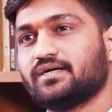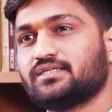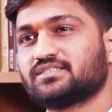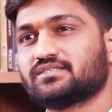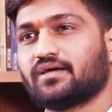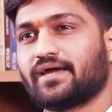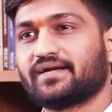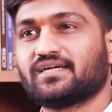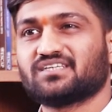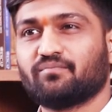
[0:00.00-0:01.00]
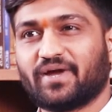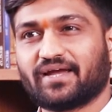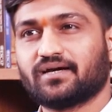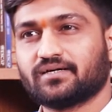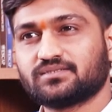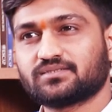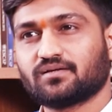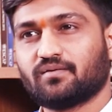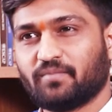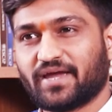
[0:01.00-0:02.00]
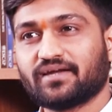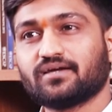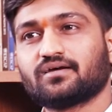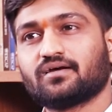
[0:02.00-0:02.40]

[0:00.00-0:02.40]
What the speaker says: It's act as a banker's bank.